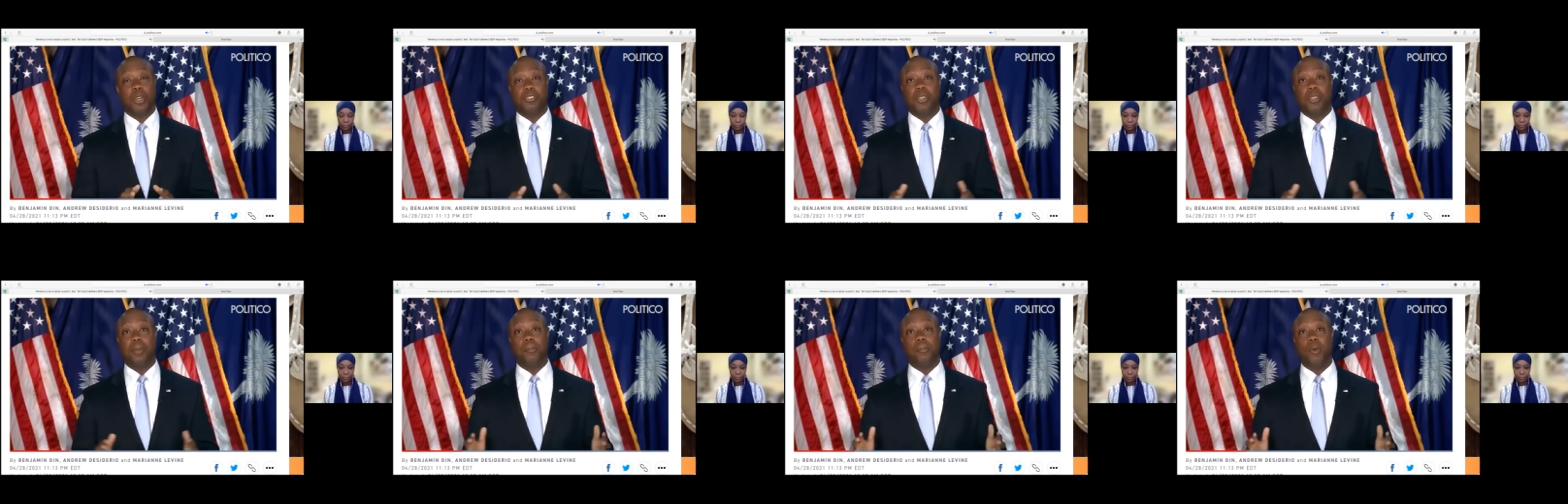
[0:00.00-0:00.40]

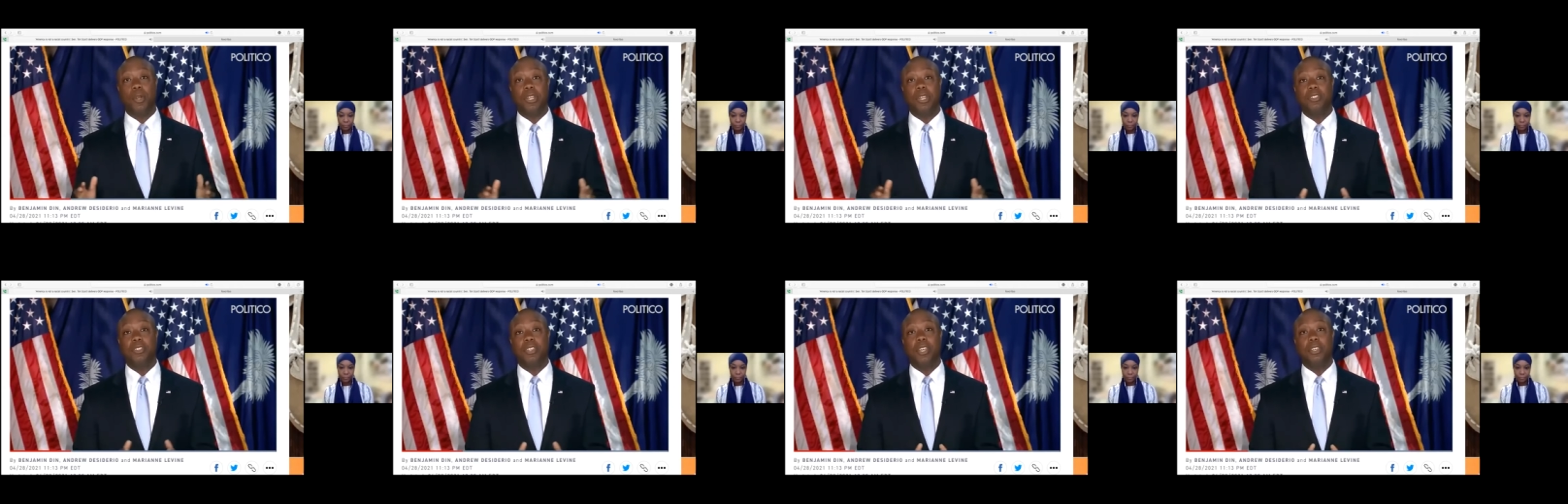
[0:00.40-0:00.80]
that
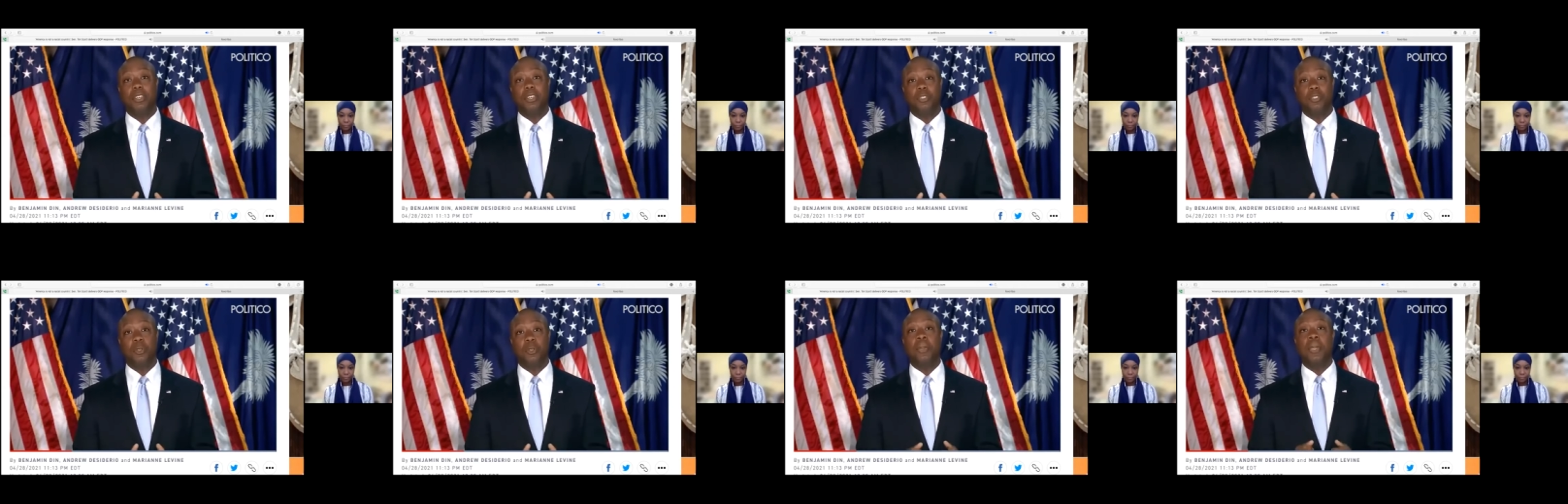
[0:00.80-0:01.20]
brings us
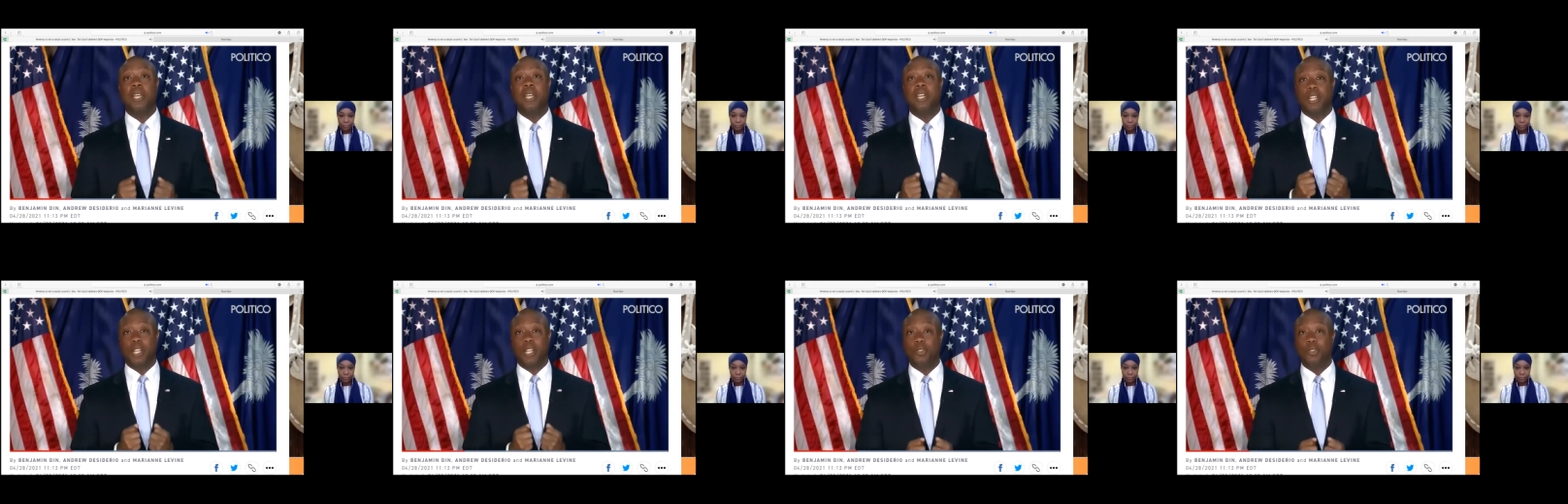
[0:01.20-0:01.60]

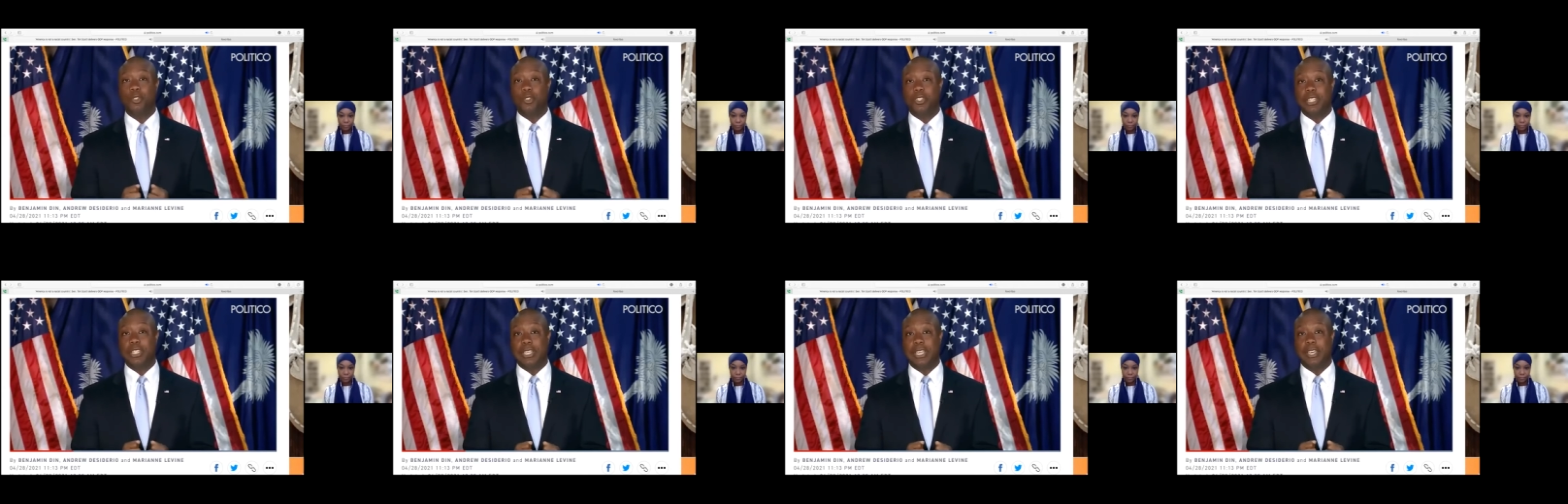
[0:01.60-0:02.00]
closer
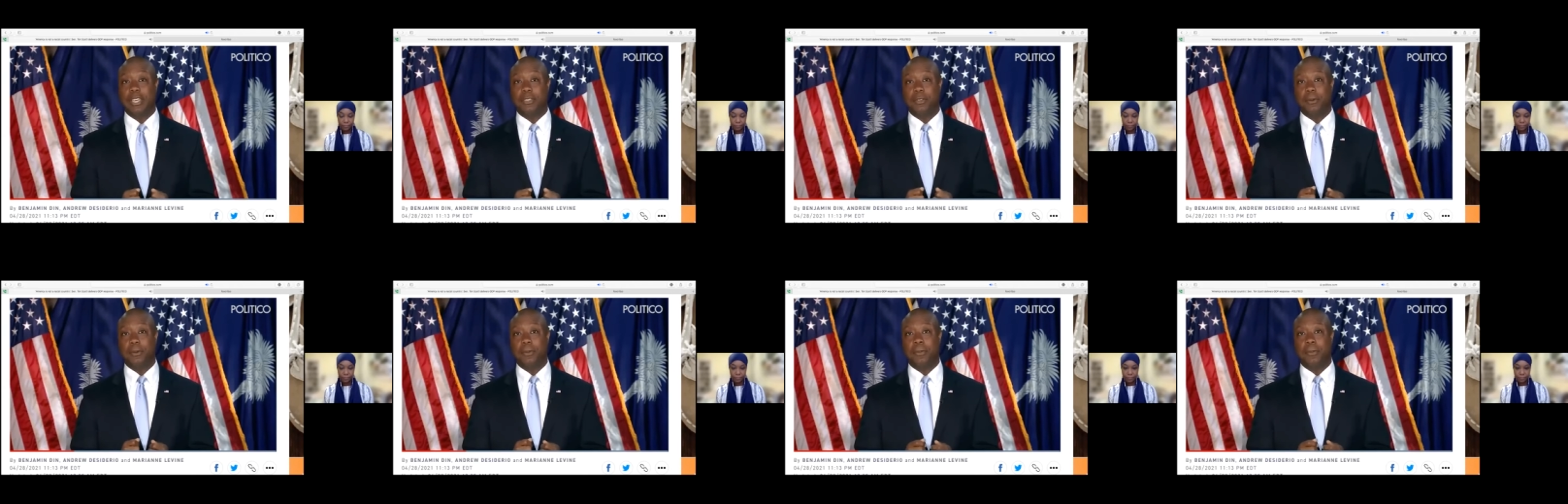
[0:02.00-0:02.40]
together.